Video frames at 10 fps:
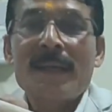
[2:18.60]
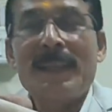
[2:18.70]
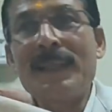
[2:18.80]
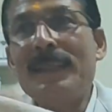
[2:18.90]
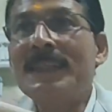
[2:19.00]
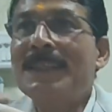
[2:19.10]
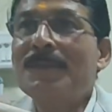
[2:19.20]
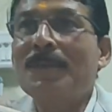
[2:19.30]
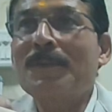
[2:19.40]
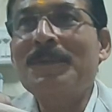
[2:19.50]
then this is
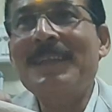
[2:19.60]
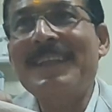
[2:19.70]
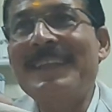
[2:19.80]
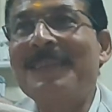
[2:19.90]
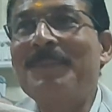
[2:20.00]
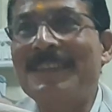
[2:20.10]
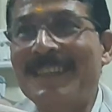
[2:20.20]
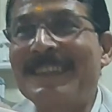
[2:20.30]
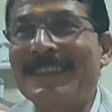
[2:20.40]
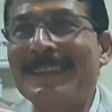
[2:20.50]
one of the ideal
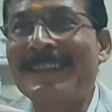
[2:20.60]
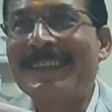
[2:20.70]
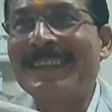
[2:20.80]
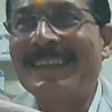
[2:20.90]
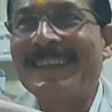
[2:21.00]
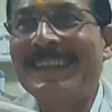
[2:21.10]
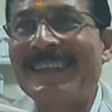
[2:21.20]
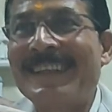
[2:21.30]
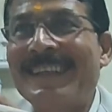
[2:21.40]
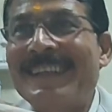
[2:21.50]
fixation.
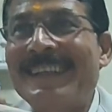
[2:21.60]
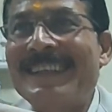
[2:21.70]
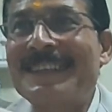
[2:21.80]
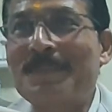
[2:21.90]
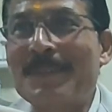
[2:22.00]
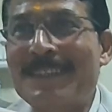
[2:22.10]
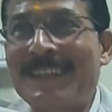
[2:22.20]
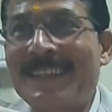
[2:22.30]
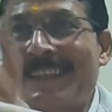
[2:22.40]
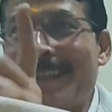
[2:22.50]
It's much
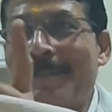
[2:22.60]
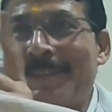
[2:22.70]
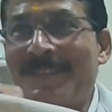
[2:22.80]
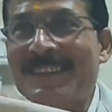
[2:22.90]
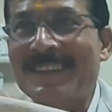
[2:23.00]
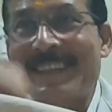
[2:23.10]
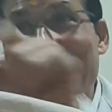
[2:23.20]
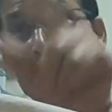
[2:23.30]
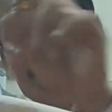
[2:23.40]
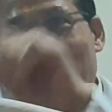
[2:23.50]
area, transverse fracture.
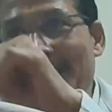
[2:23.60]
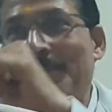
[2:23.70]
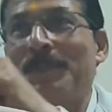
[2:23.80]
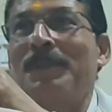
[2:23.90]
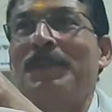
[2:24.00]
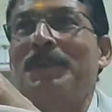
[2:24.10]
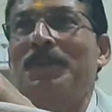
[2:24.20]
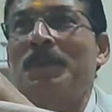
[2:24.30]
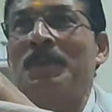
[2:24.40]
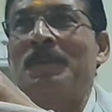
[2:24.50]
Even today people used
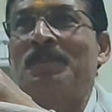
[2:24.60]
to do.